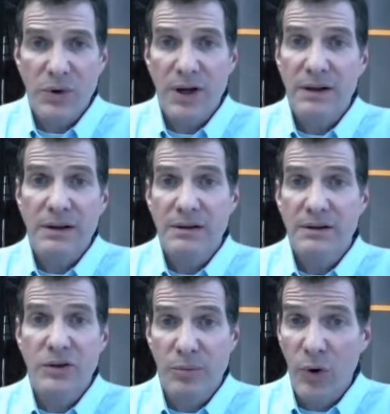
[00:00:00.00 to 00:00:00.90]
Well,
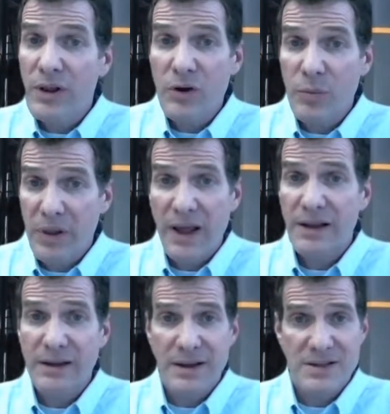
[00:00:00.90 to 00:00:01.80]
your boiler
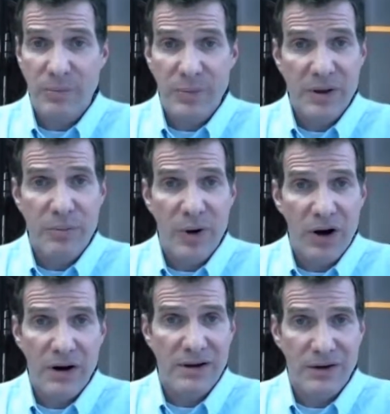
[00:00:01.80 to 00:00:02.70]
plant is a big
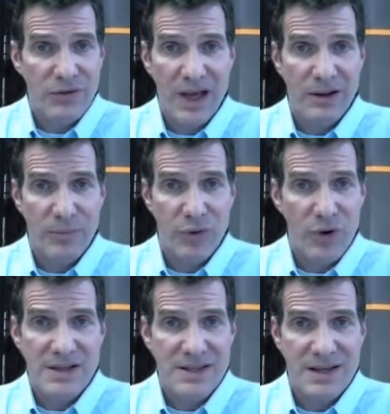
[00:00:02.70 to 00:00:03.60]
part of that
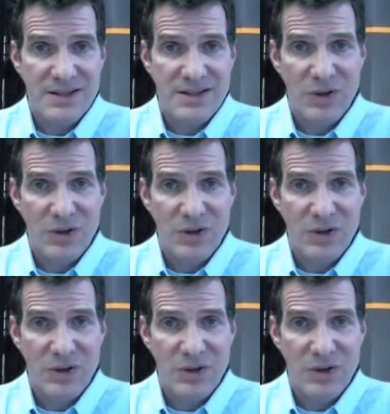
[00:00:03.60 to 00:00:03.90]
process